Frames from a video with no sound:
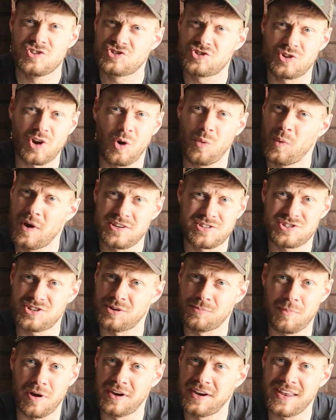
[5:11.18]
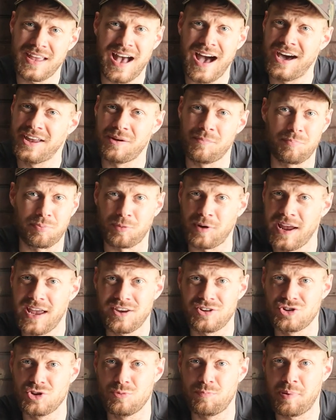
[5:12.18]
So don't waste your money on a
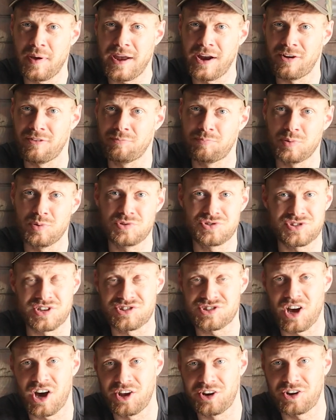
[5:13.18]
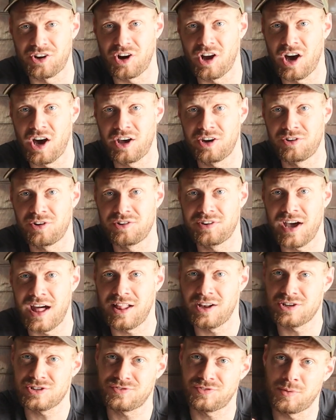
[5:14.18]
brand new pair of boots that's under one hundred
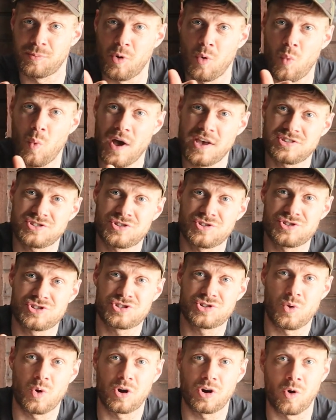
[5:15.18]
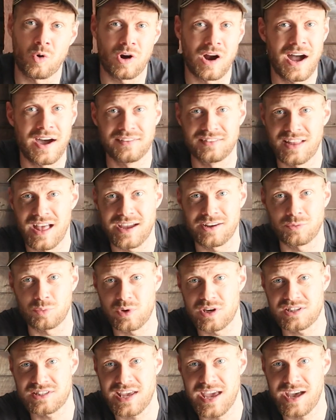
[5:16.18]
dollars from a Western store or online
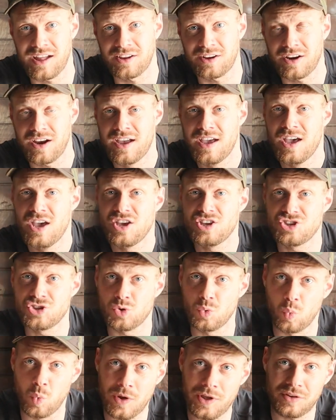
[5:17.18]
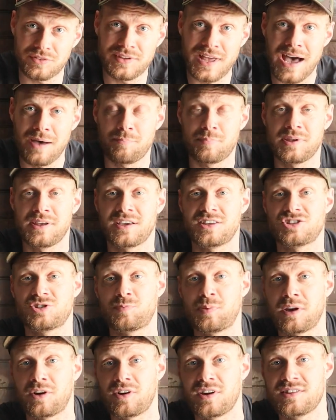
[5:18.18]
retailer. You will not be
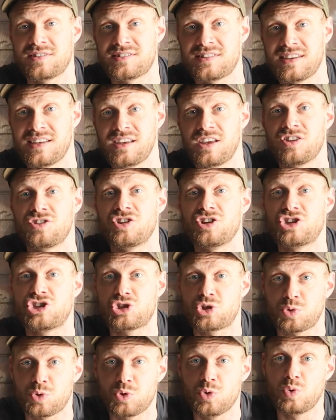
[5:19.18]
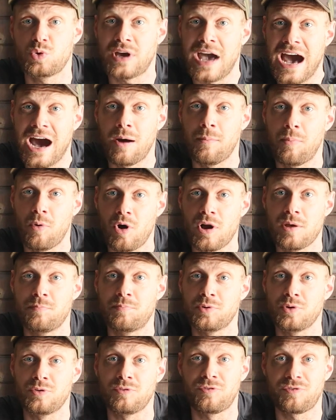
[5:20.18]
experiencing the true cowboy
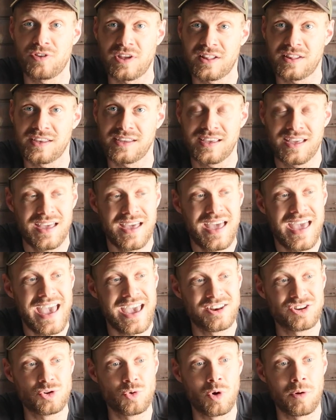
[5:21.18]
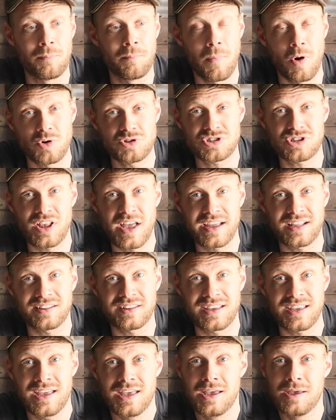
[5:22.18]
boot feeling, and you will most
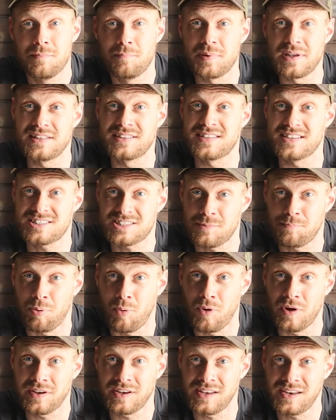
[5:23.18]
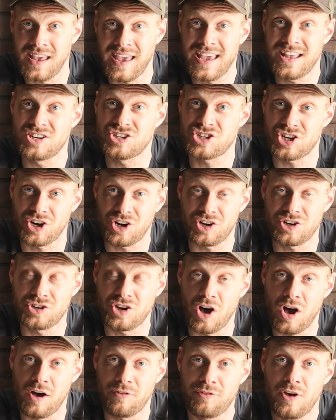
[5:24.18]
likely be disappointed and turned
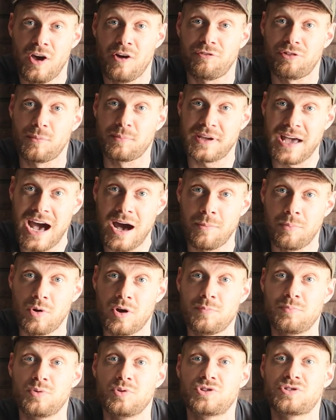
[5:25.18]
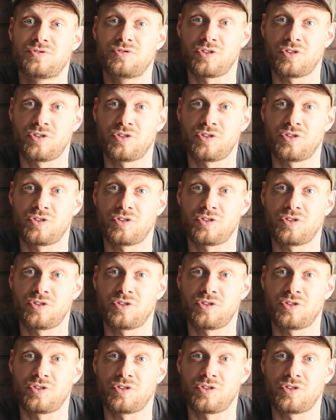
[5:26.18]
off from cowboy boots